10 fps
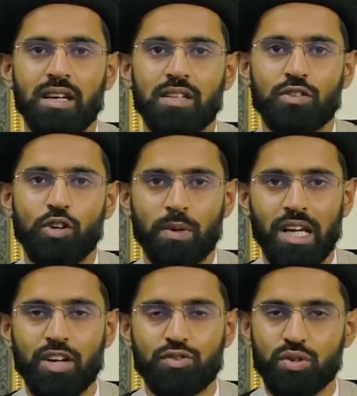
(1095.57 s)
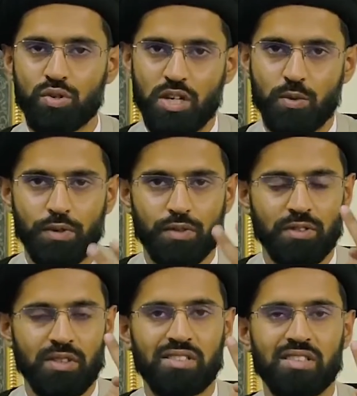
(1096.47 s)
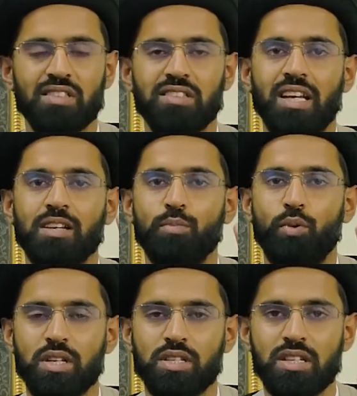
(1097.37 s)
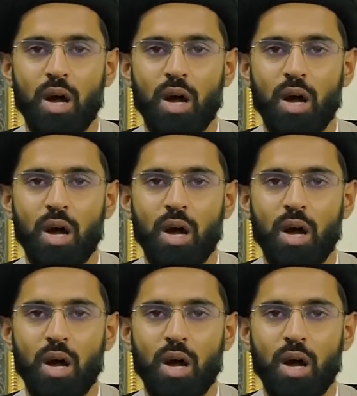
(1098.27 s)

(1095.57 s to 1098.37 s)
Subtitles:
It's obligatory to take wudu. So this is the second point.